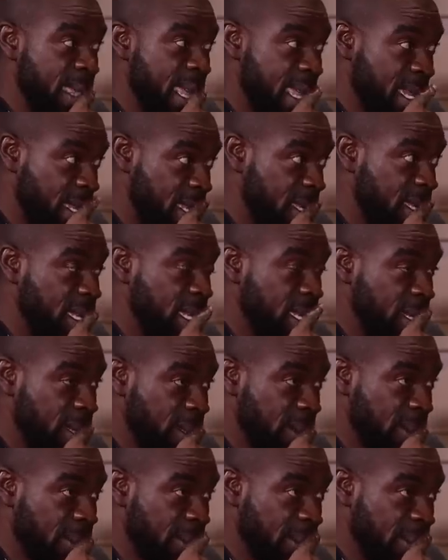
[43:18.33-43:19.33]
96.
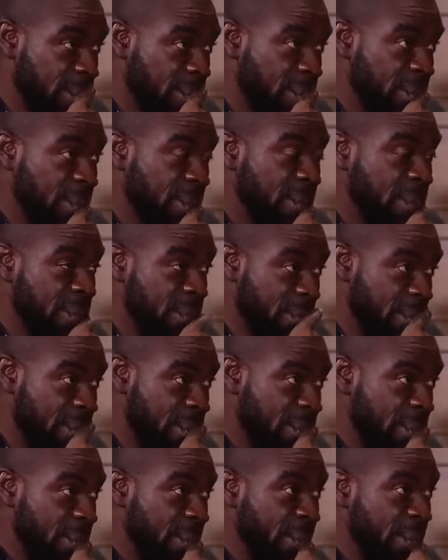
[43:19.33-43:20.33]
96.
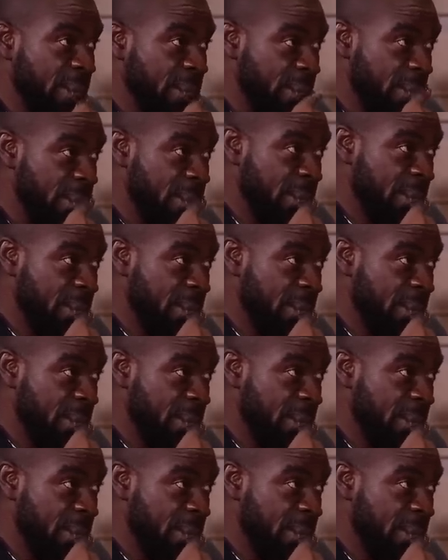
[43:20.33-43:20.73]
Mm. You